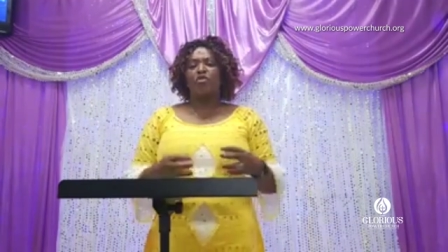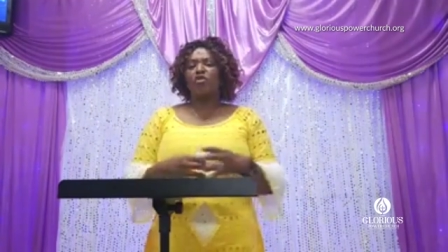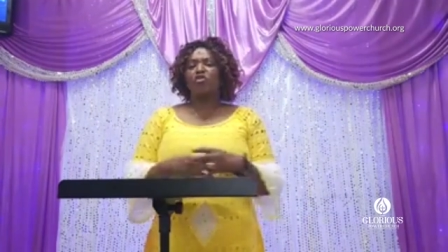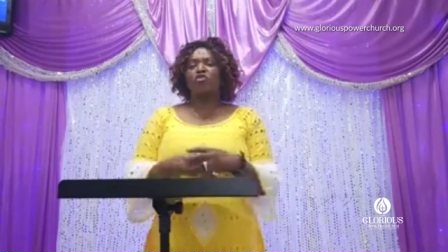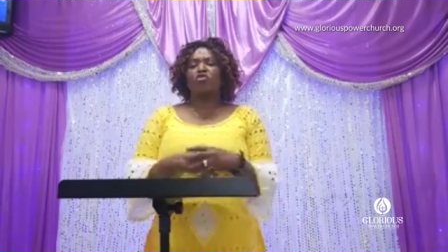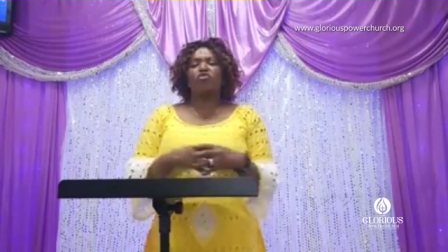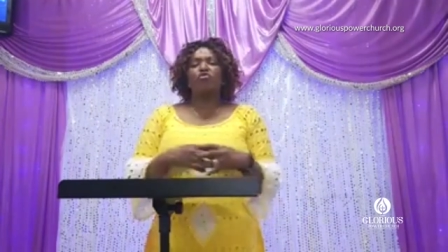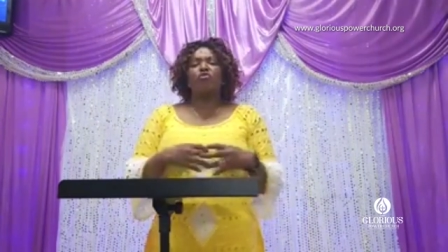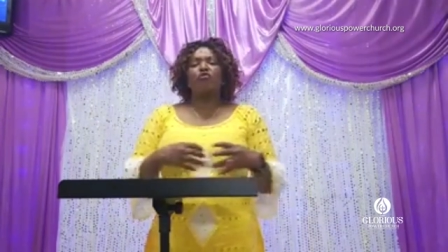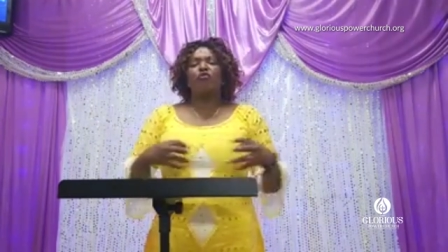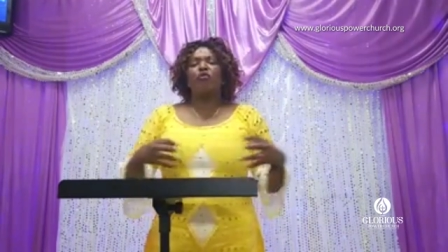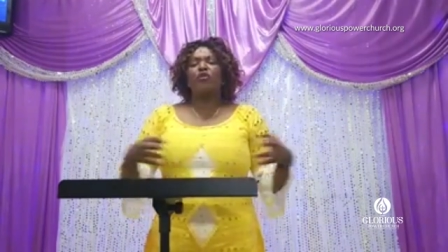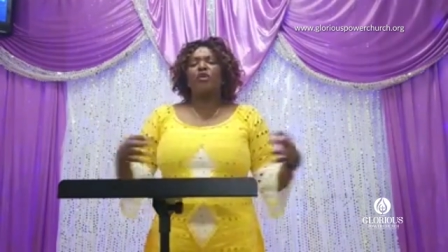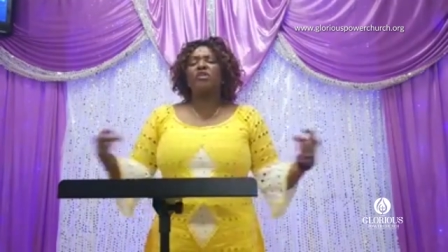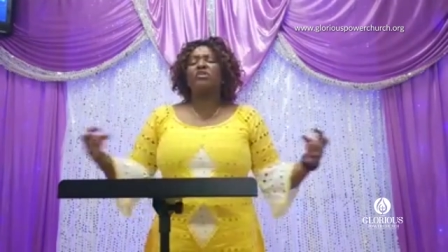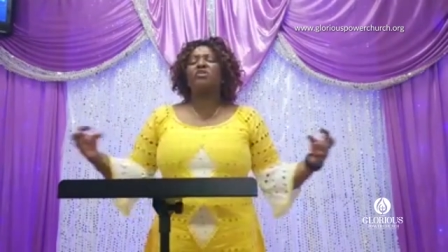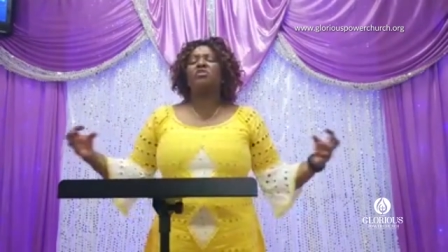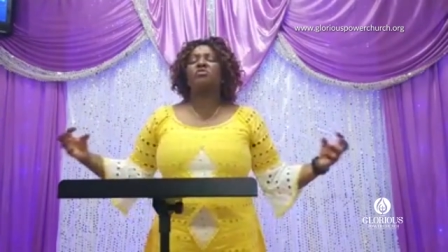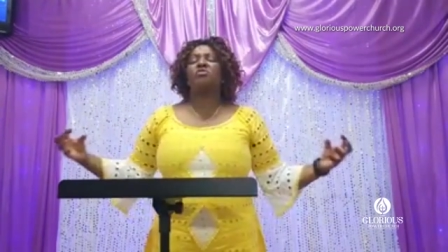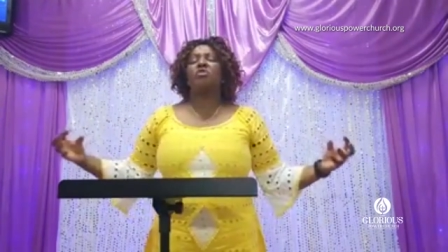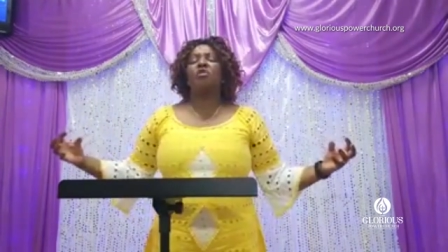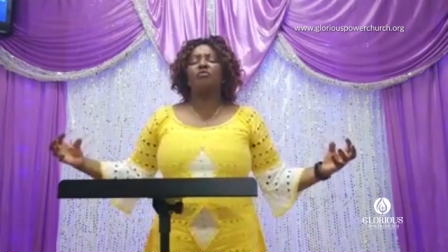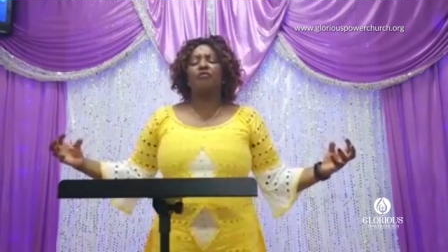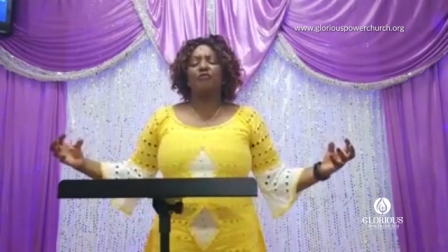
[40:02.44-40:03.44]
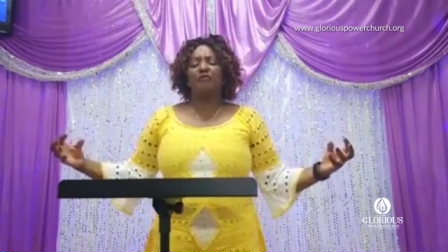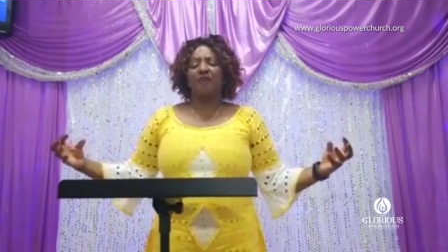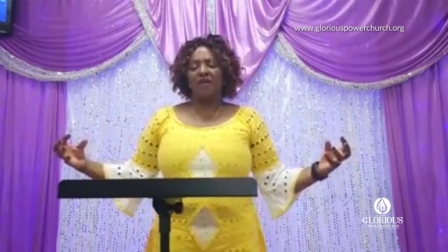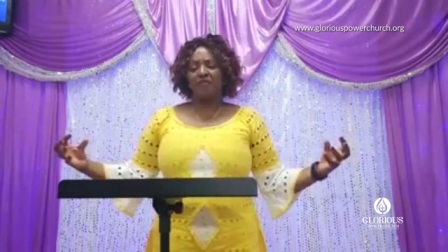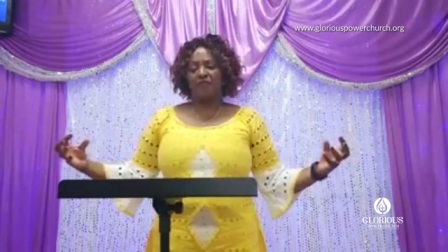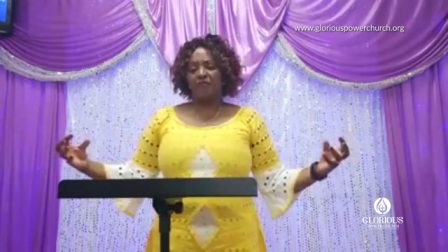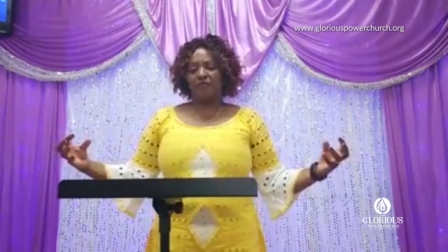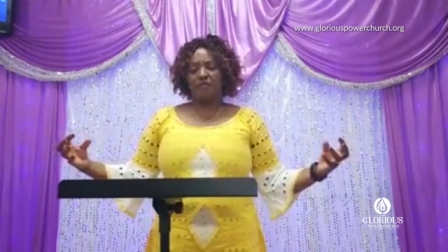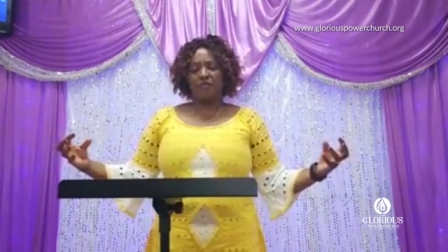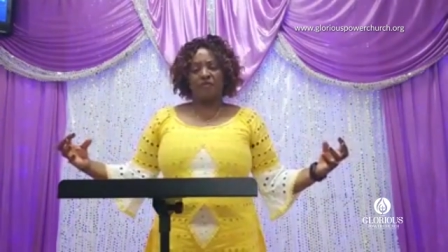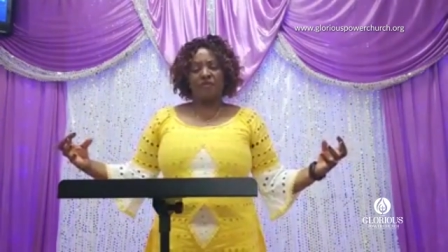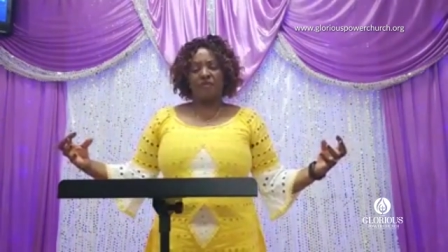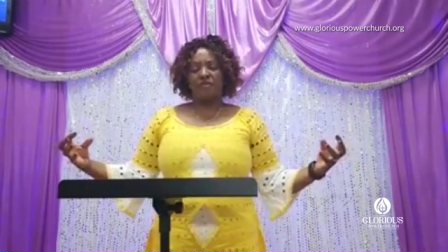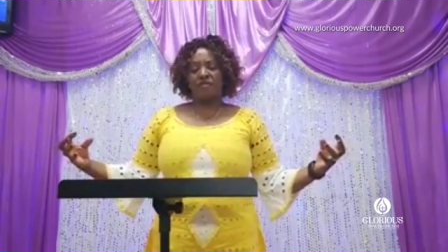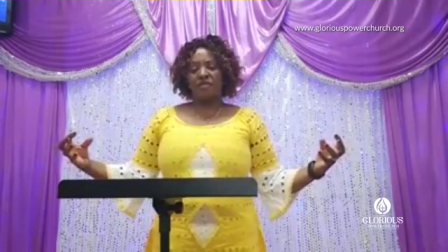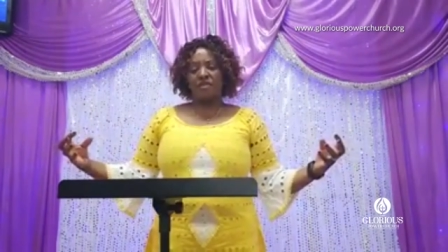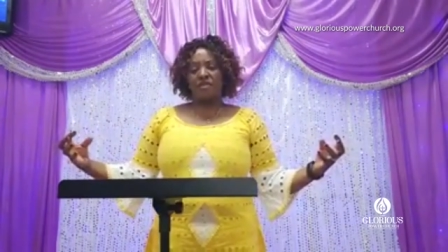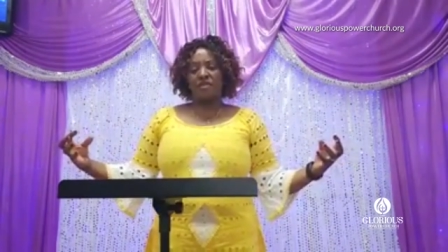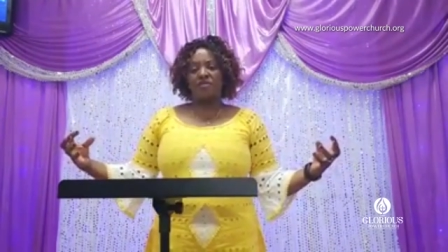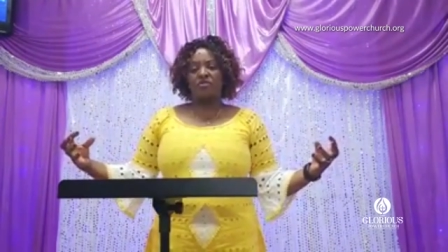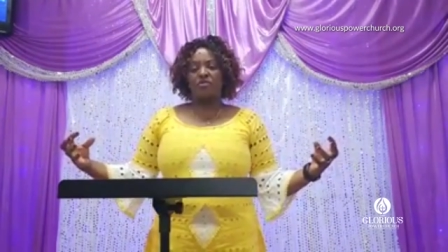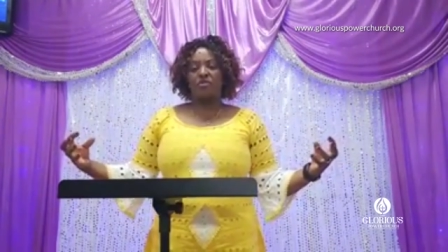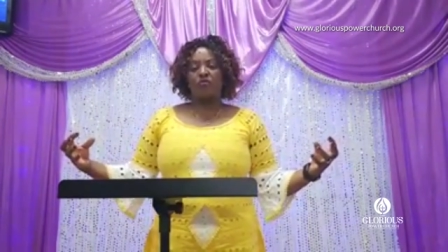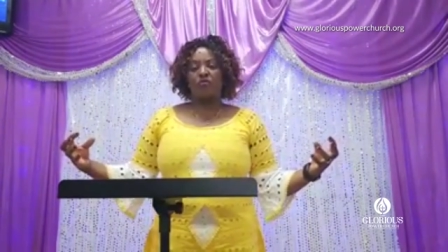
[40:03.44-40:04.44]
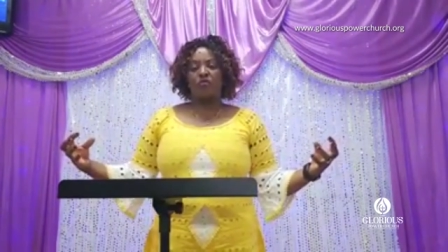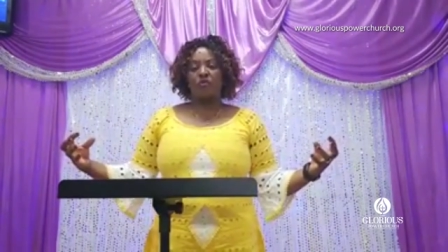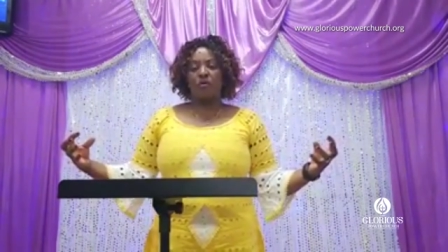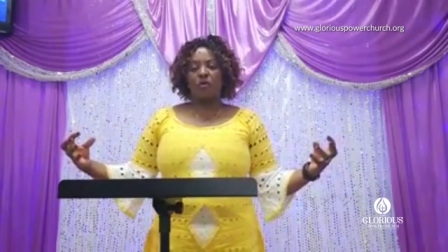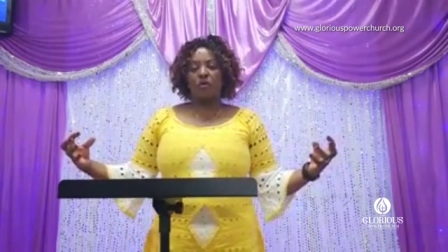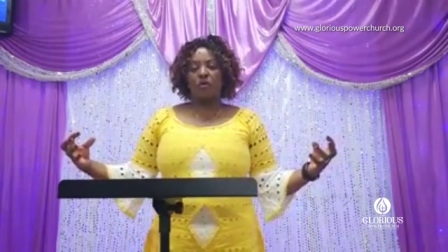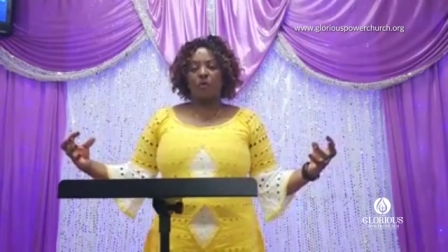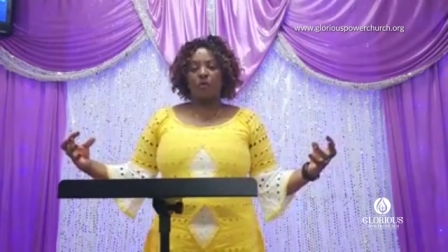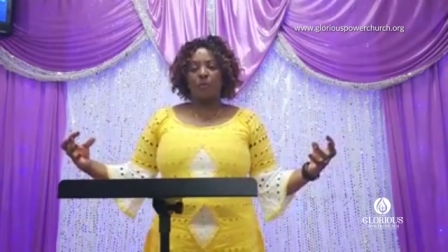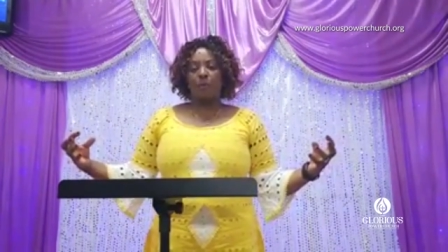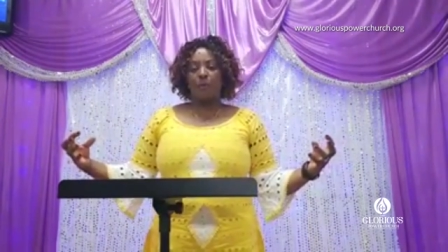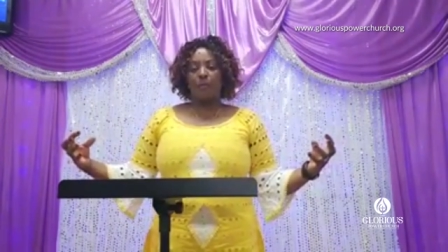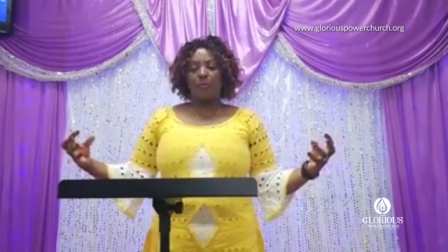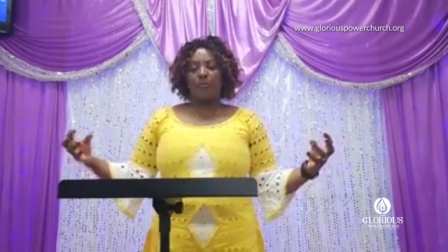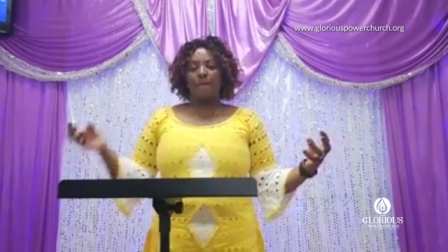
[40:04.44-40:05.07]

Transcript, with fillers: because you feel so far from the things of God